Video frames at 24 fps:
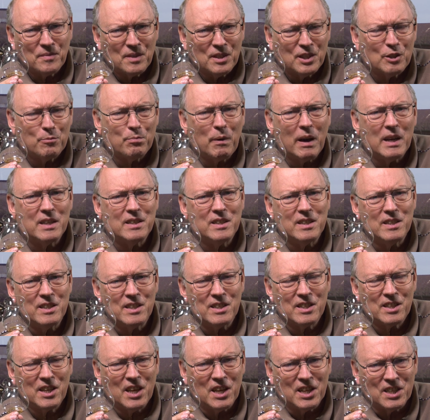
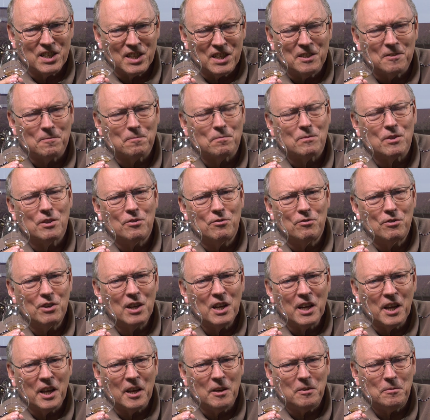Spiciness kicks in,
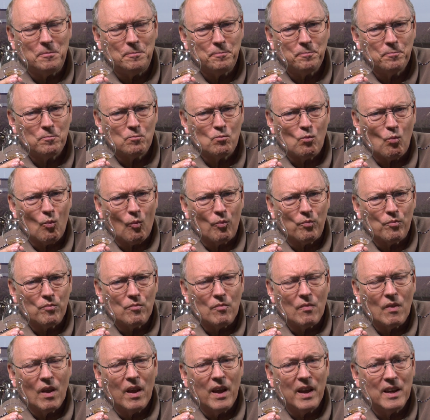really.
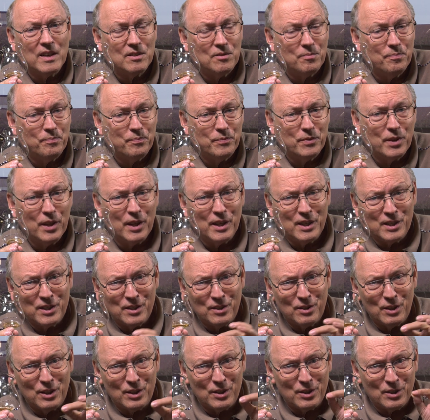And there is
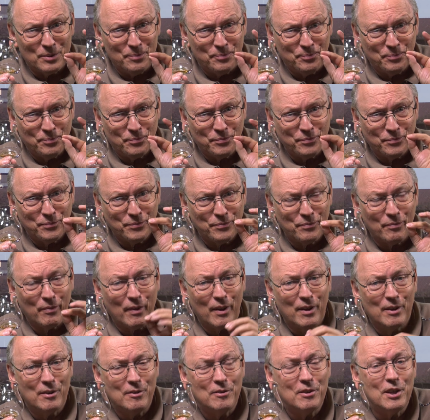this
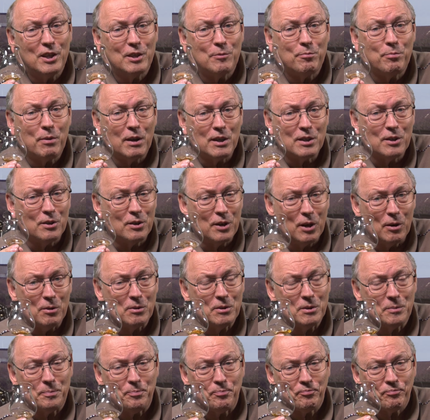espresso
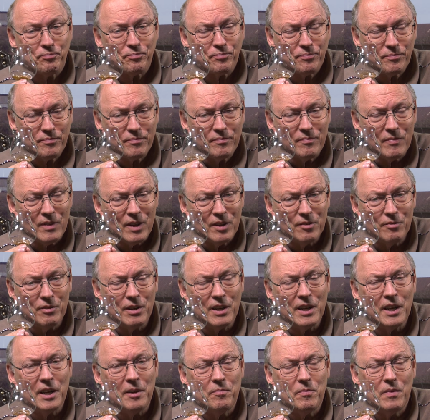note,
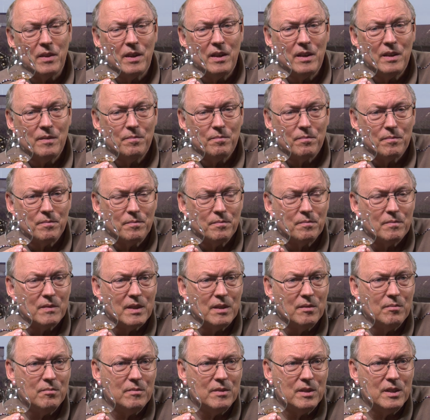really.
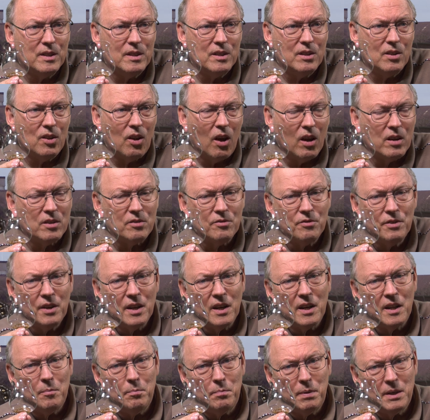Not
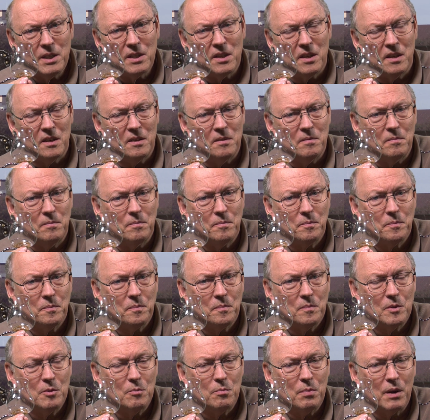really bitter,
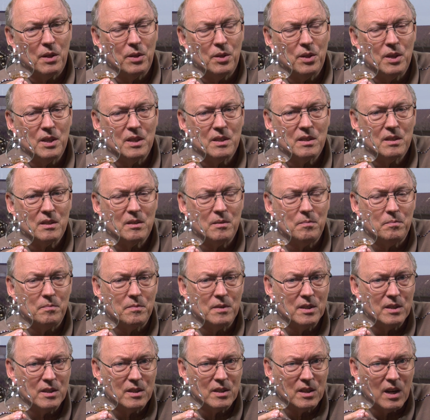but this
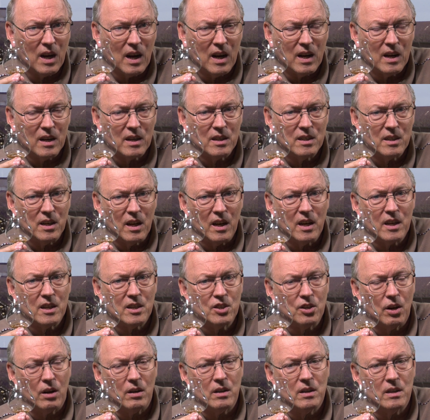dark, dark
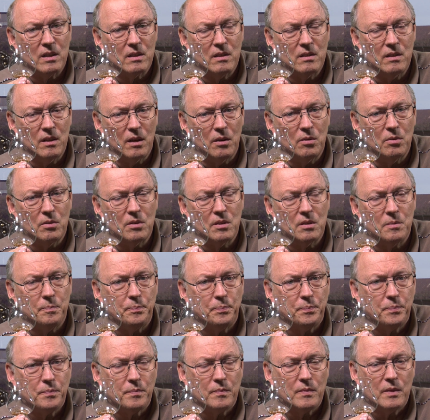chocolate note,
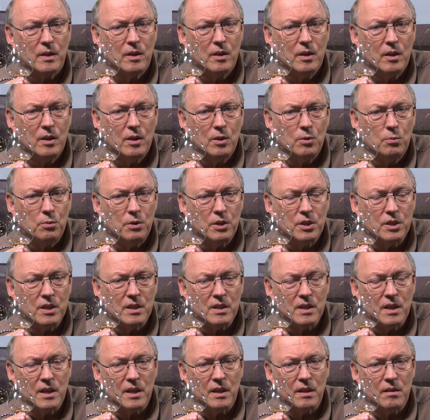which is
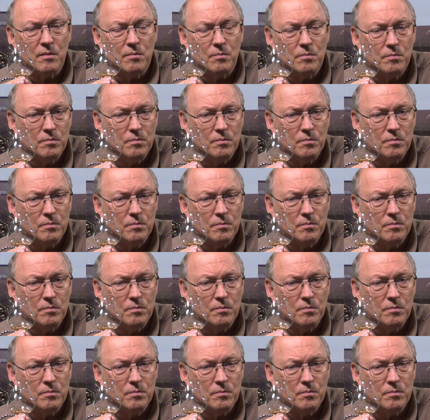in